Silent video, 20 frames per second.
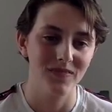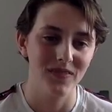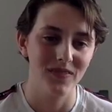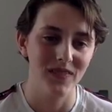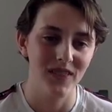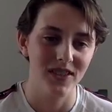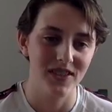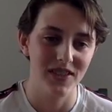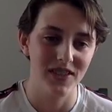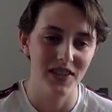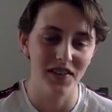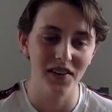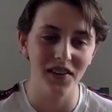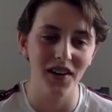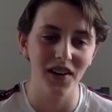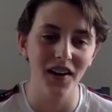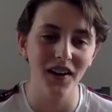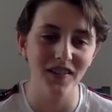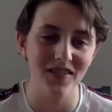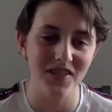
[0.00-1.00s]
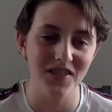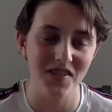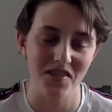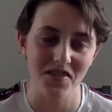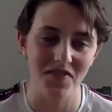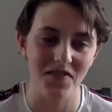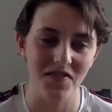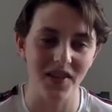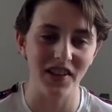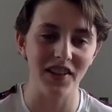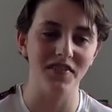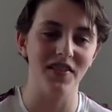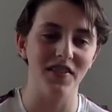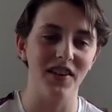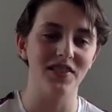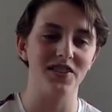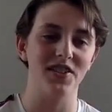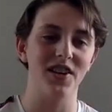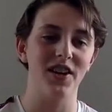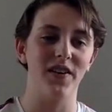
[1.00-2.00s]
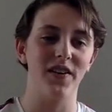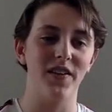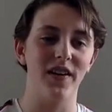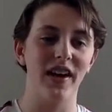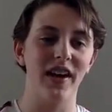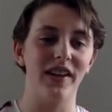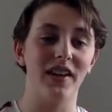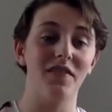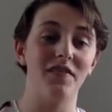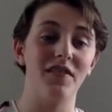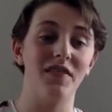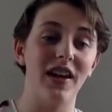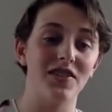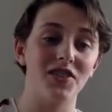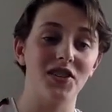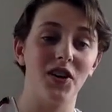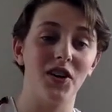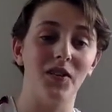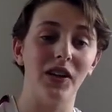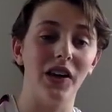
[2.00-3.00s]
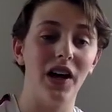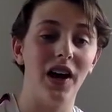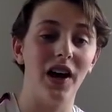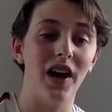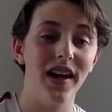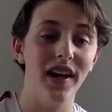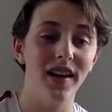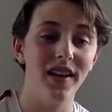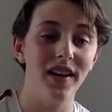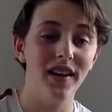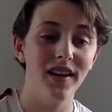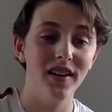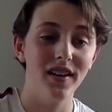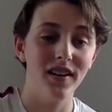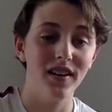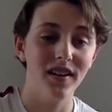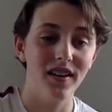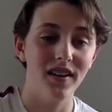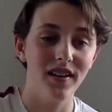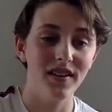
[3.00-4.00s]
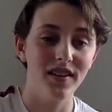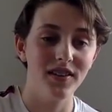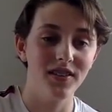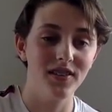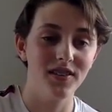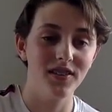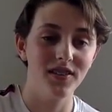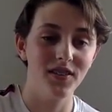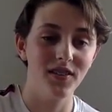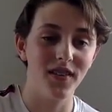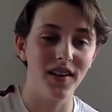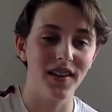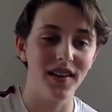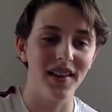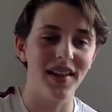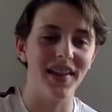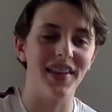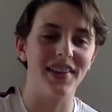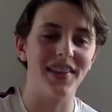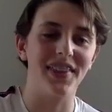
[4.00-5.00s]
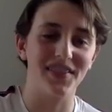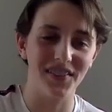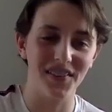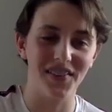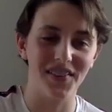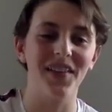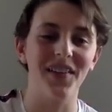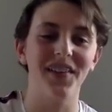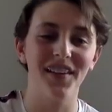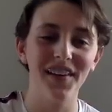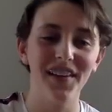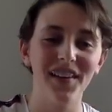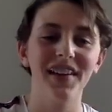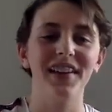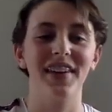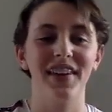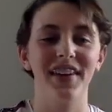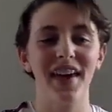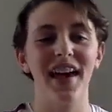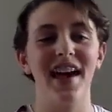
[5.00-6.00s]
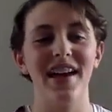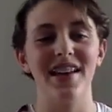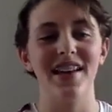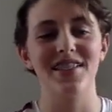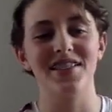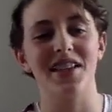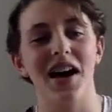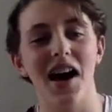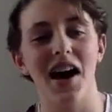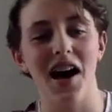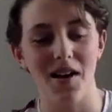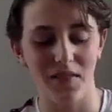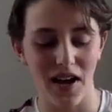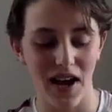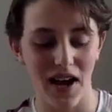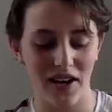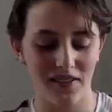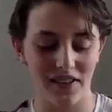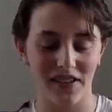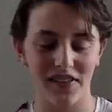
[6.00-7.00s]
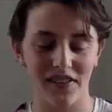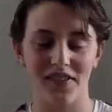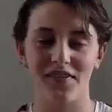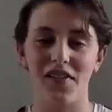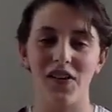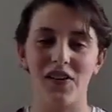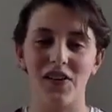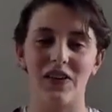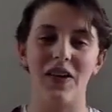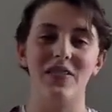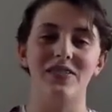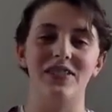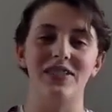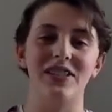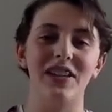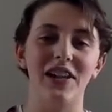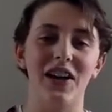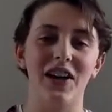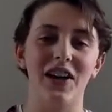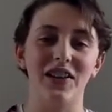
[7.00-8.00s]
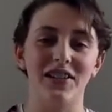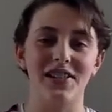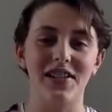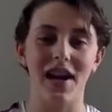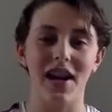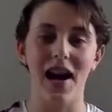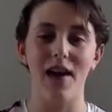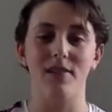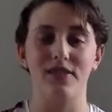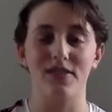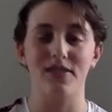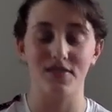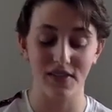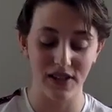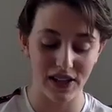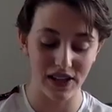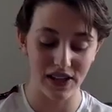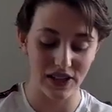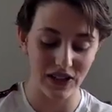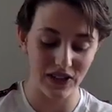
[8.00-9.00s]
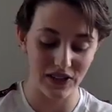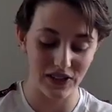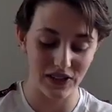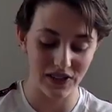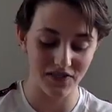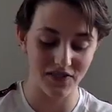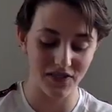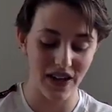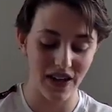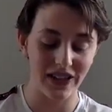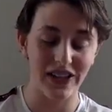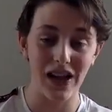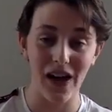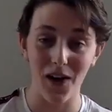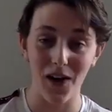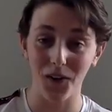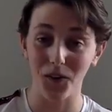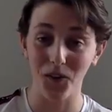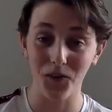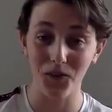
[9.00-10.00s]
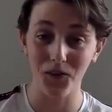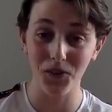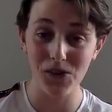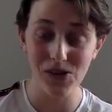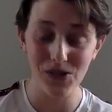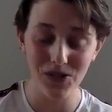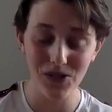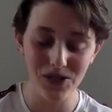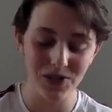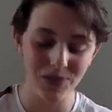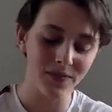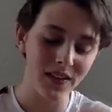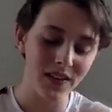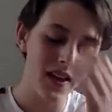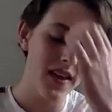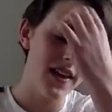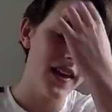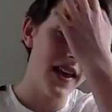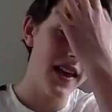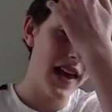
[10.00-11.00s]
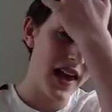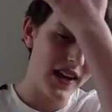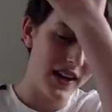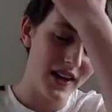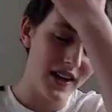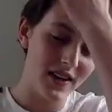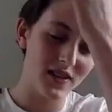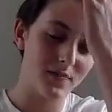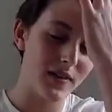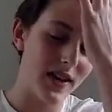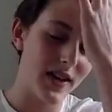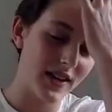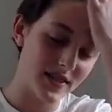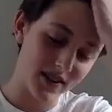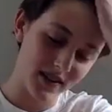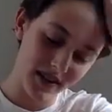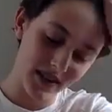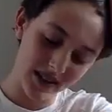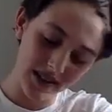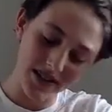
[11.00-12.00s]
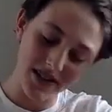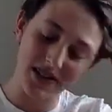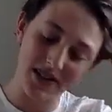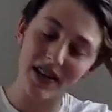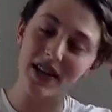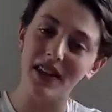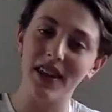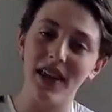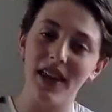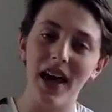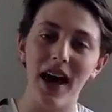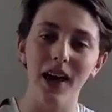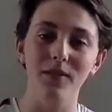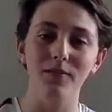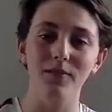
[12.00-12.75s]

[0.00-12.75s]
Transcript: Secret Garden was just a really fun show. I love that show a lot. Do I like Throat? Yes, I drink Throat tea all the time. It's really good. You can find it at Whole Foods, and it is basically this tea that